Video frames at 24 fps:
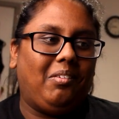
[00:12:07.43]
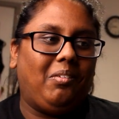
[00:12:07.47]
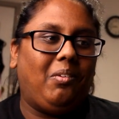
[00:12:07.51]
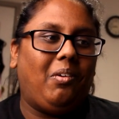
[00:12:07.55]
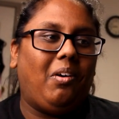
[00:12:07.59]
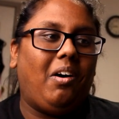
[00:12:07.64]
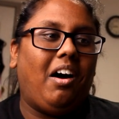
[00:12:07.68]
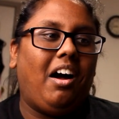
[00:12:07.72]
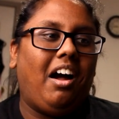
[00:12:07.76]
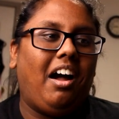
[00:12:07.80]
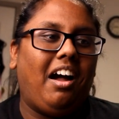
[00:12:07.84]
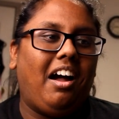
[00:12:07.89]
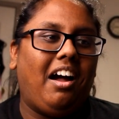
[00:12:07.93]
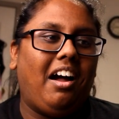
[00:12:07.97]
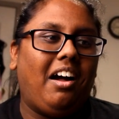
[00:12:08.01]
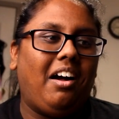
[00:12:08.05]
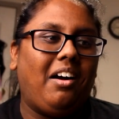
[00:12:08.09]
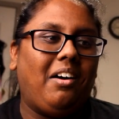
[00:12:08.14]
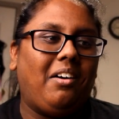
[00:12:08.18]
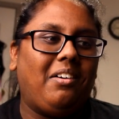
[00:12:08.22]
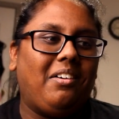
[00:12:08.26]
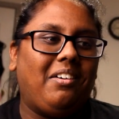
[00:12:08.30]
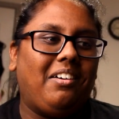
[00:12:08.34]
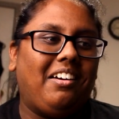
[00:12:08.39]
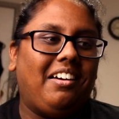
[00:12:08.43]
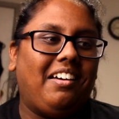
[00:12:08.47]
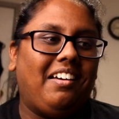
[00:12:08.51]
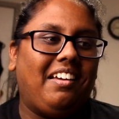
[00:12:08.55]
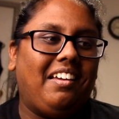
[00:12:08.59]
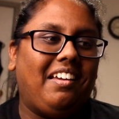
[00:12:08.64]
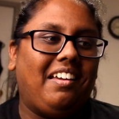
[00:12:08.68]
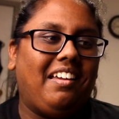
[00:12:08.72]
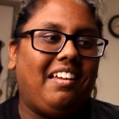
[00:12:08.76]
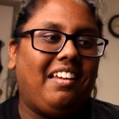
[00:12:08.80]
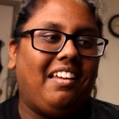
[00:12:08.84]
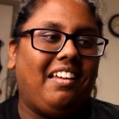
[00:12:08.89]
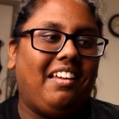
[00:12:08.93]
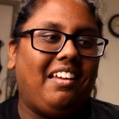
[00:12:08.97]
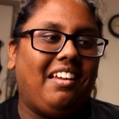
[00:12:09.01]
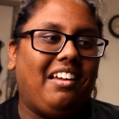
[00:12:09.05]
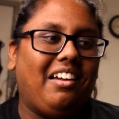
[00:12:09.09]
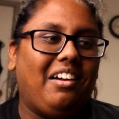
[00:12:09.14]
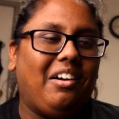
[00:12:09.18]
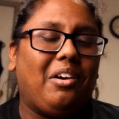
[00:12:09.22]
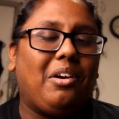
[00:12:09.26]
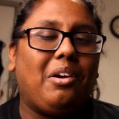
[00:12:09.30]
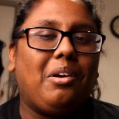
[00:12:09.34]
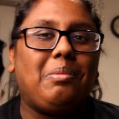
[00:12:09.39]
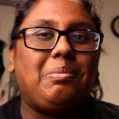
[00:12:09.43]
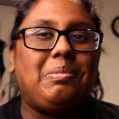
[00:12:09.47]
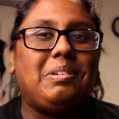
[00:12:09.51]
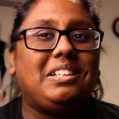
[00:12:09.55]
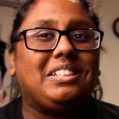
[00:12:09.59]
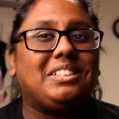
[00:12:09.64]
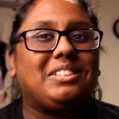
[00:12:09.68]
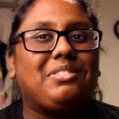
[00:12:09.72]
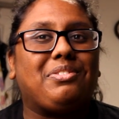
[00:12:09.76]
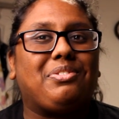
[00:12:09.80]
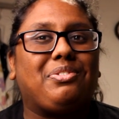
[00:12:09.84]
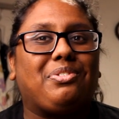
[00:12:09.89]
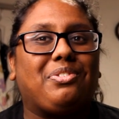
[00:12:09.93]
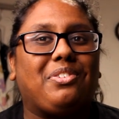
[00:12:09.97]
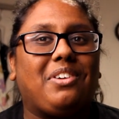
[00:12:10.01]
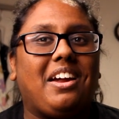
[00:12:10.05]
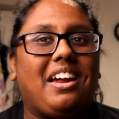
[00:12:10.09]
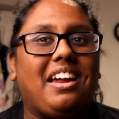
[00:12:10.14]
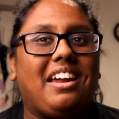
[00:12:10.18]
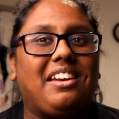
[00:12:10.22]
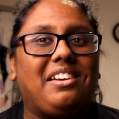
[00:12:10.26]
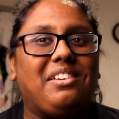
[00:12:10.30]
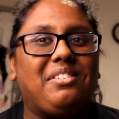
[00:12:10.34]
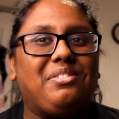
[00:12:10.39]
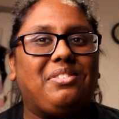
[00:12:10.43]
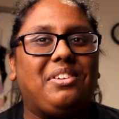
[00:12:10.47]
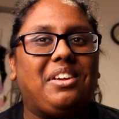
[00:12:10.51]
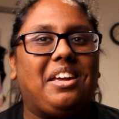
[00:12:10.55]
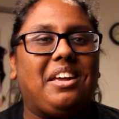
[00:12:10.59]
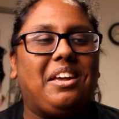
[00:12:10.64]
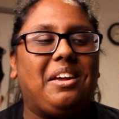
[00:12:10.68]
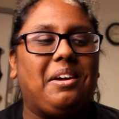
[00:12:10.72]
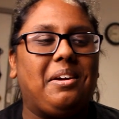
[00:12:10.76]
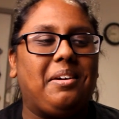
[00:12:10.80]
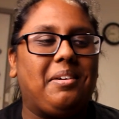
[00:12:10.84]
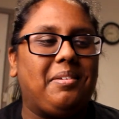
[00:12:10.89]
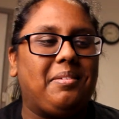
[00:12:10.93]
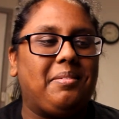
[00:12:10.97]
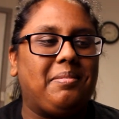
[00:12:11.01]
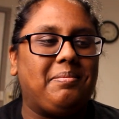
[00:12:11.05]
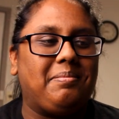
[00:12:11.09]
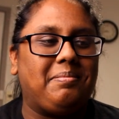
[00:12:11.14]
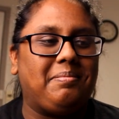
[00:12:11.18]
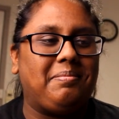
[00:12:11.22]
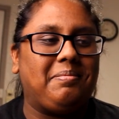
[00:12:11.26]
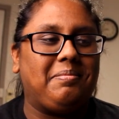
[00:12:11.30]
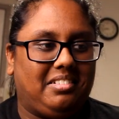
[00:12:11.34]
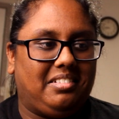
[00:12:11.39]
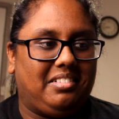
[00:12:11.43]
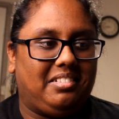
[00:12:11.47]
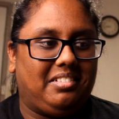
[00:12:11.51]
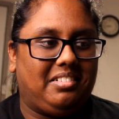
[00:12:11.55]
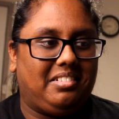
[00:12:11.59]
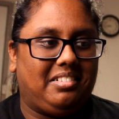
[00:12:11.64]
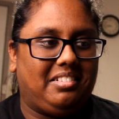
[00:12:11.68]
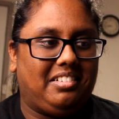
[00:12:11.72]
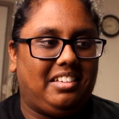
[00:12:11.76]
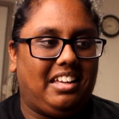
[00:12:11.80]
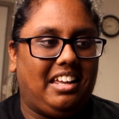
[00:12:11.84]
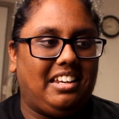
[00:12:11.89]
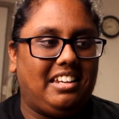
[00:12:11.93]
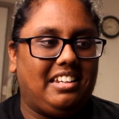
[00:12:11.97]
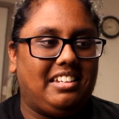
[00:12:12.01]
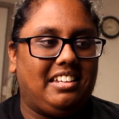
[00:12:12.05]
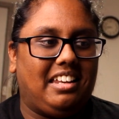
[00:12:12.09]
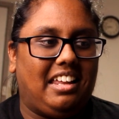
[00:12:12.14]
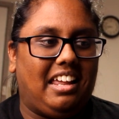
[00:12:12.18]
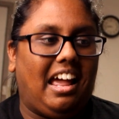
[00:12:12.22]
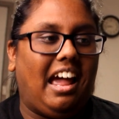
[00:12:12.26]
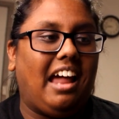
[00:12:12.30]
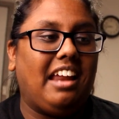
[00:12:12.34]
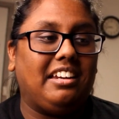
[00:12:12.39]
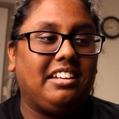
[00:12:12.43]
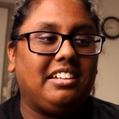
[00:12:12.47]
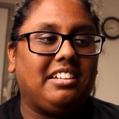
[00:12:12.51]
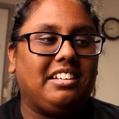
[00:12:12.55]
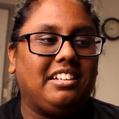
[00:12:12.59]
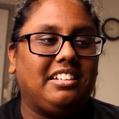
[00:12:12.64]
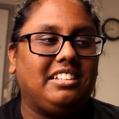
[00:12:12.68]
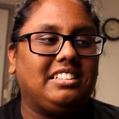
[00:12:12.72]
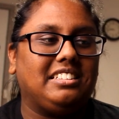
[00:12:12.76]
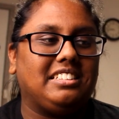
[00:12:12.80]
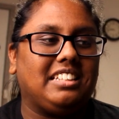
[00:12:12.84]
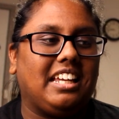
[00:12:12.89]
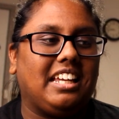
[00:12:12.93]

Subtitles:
Wow. Obi's afraid of him. And Anakin's